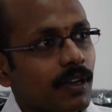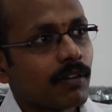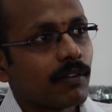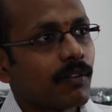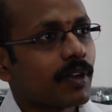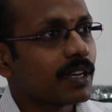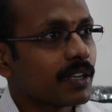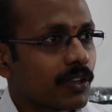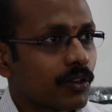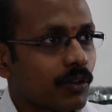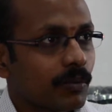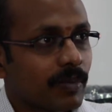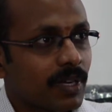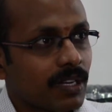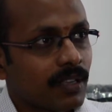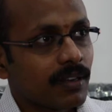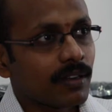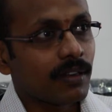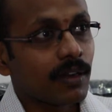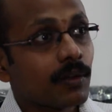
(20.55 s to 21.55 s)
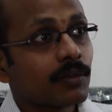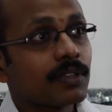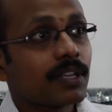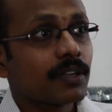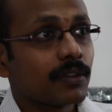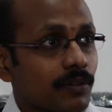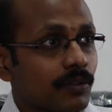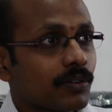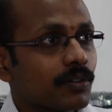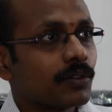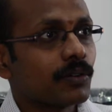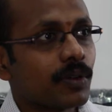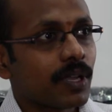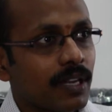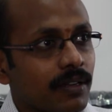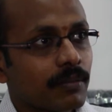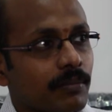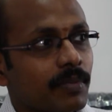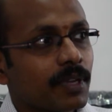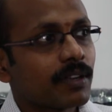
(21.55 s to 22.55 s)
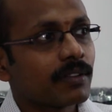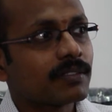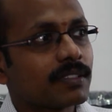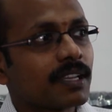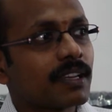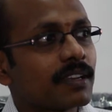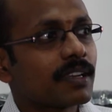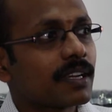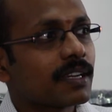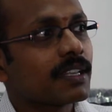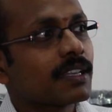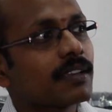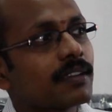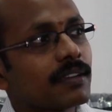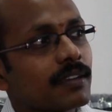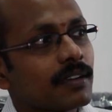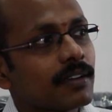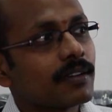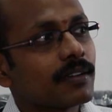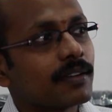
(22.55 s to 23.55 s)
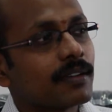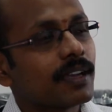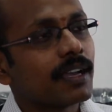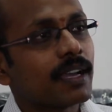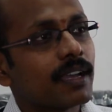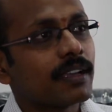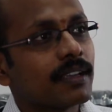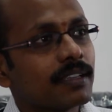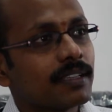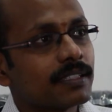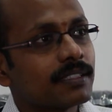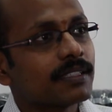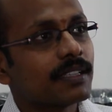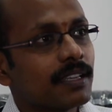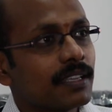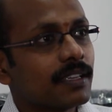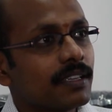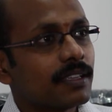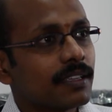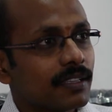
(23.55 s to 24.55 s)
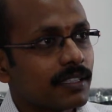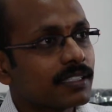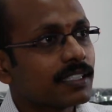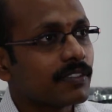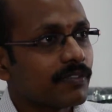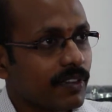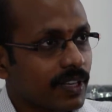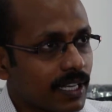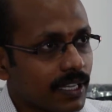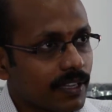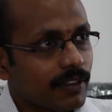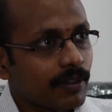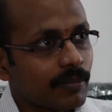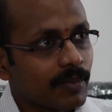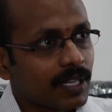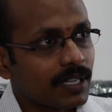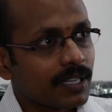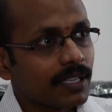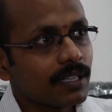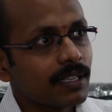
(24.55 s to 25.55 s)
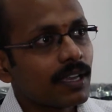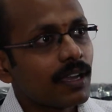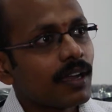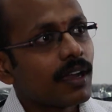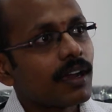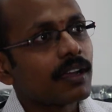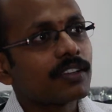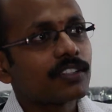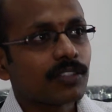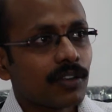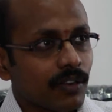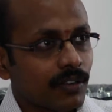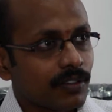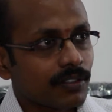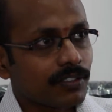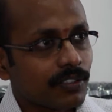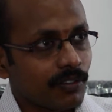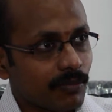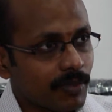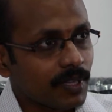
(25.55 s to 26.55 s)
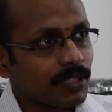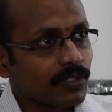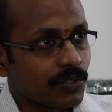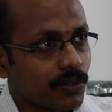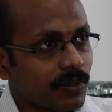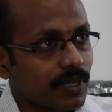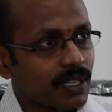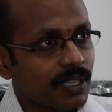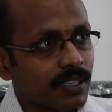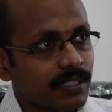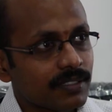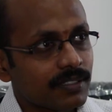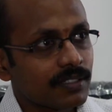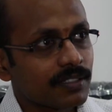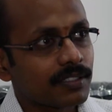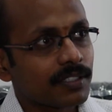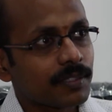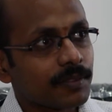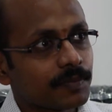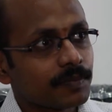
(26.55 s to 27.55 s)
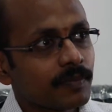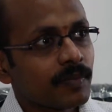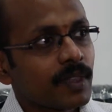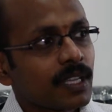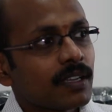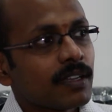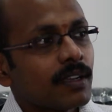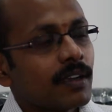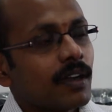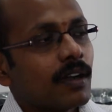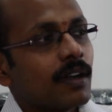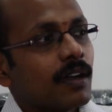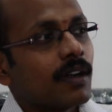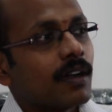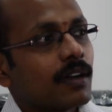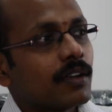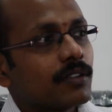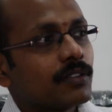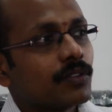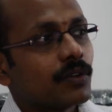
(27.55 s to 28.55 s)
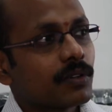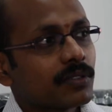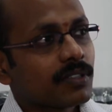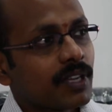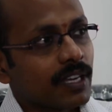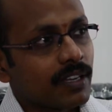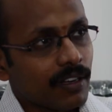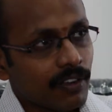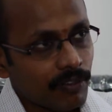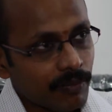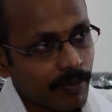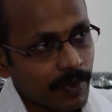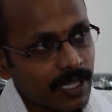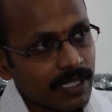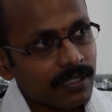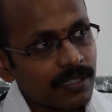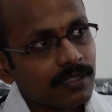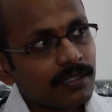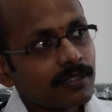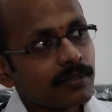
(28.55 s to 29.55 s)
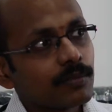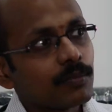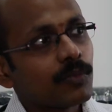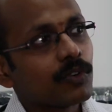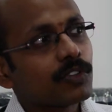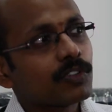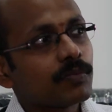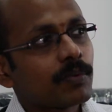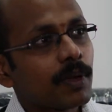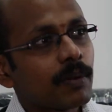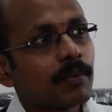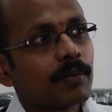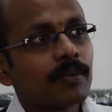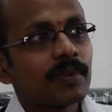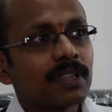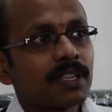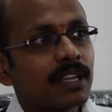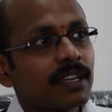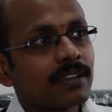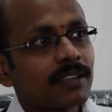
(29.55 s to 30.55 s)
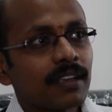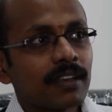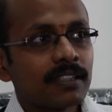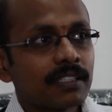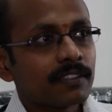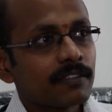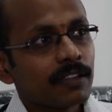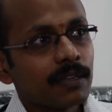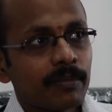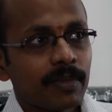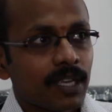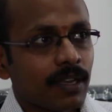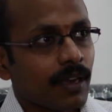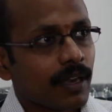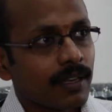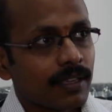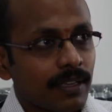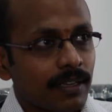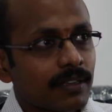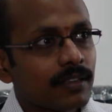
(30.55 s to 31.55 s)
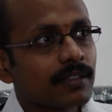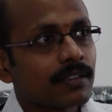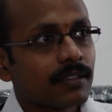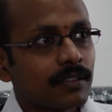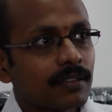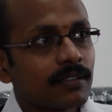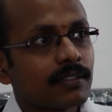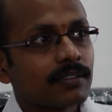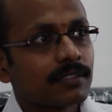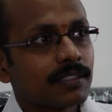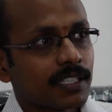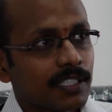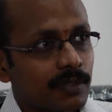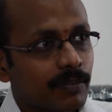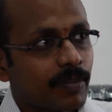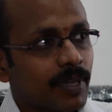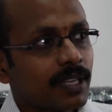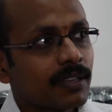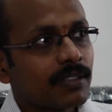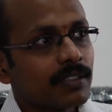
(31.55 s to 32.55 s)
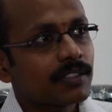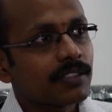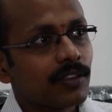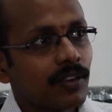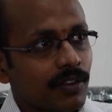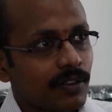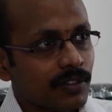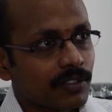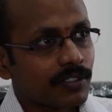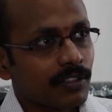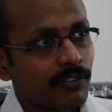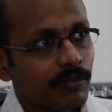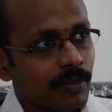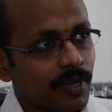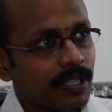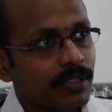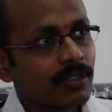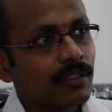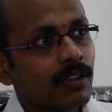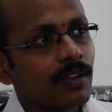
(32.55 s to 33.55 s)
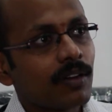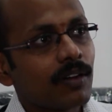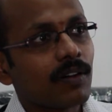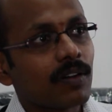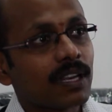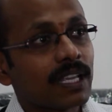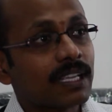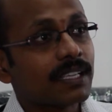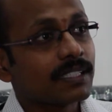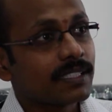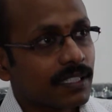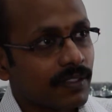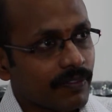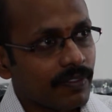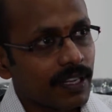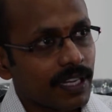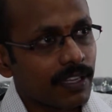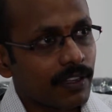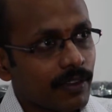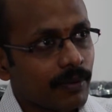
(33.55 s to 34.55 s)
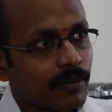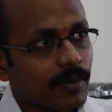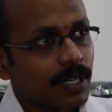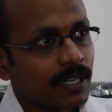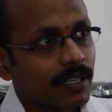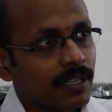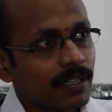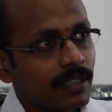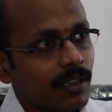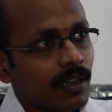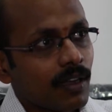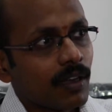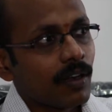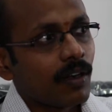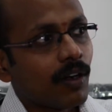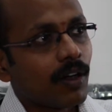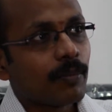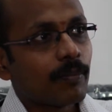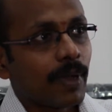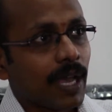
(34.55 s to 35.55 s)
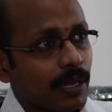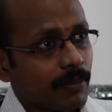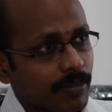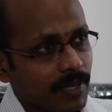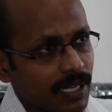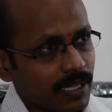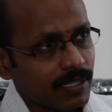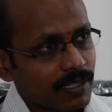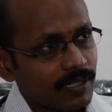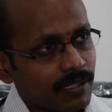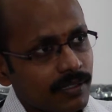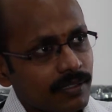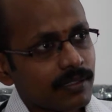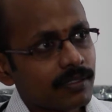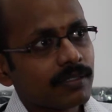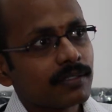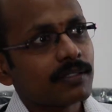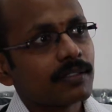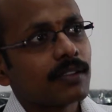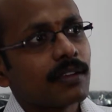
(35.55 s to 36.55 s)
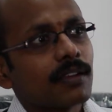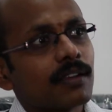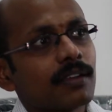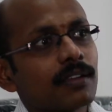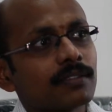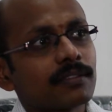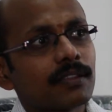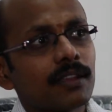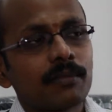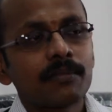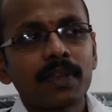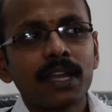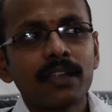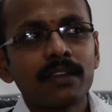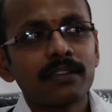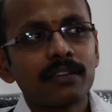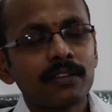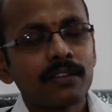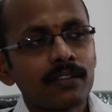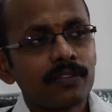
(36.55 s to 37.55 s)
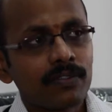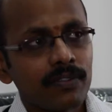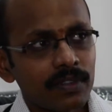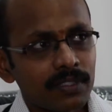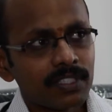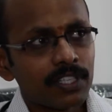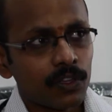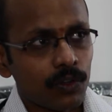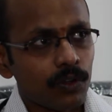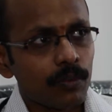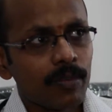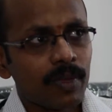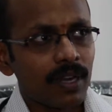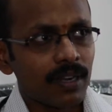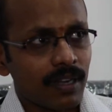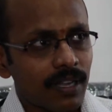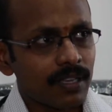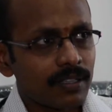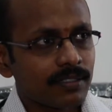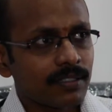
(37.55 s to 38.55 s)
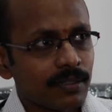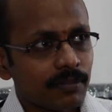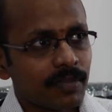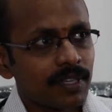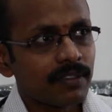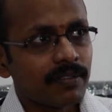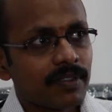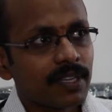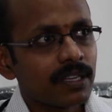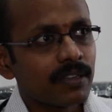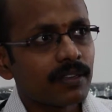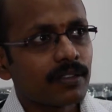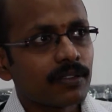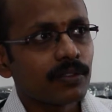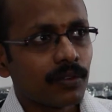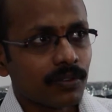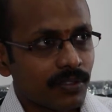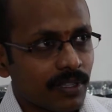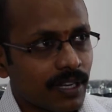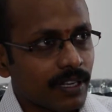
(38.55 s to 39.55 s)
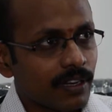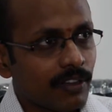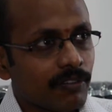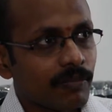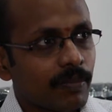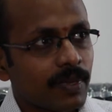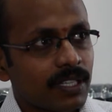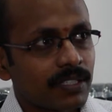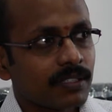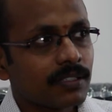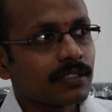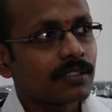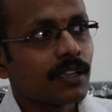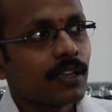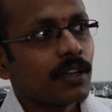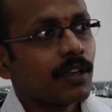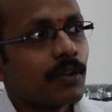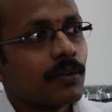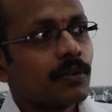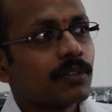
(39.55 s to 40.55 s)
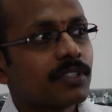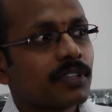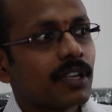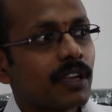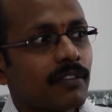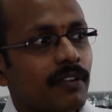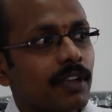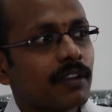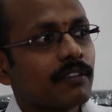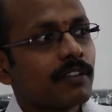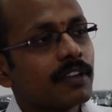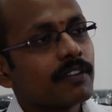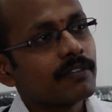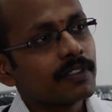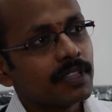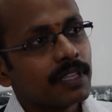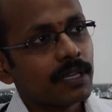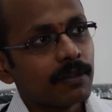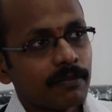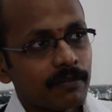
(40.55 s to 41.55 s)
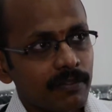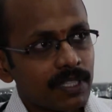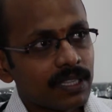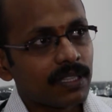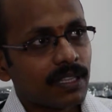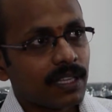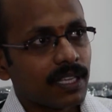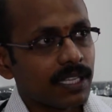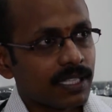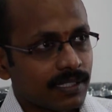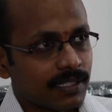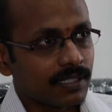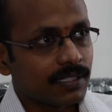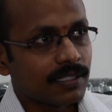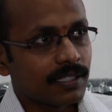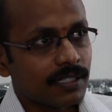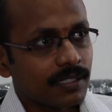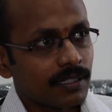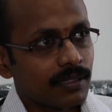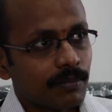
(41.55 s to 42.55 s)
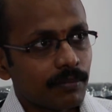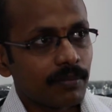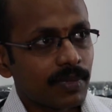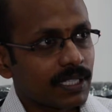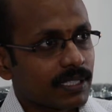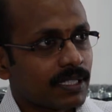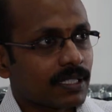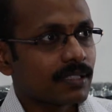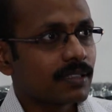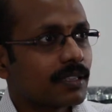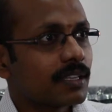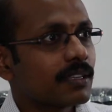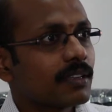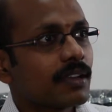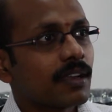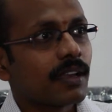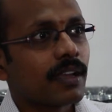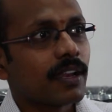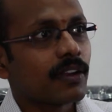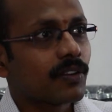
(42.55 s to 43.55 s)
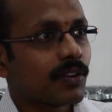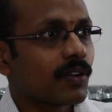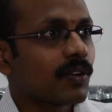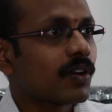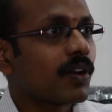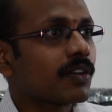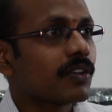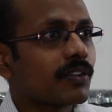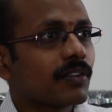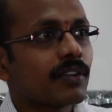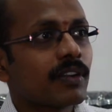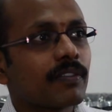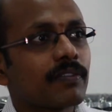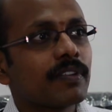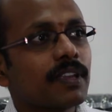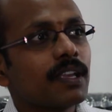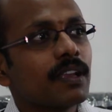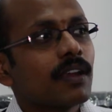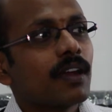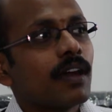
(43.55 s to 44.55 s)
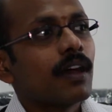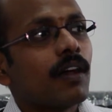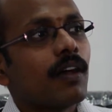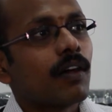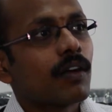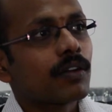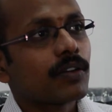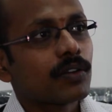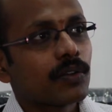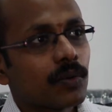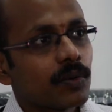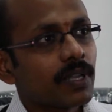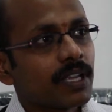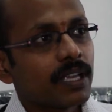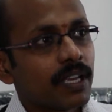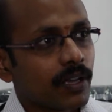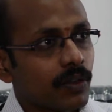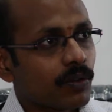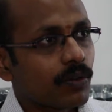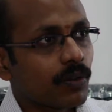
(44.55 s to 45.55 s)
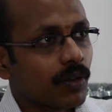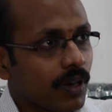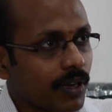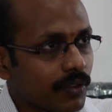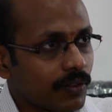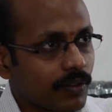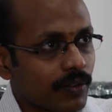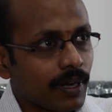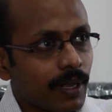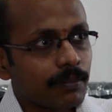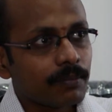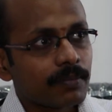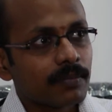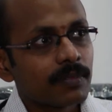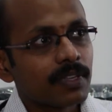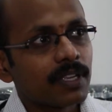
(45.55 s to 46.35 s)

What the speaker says: 1 kilometer. Now they couldn't do that because they are getting easy fatigability and shortness of breath during exertion. Those kind of patients, most probably the etiology will be cardiac, chest pain, shortness of breath, or easy fatigability, or palpitations, some kind of syncopal attacks in between. Those kind of patients, we should evaluate with them with ECG, basic thing, electrocardiography, or 2D echocardiogram,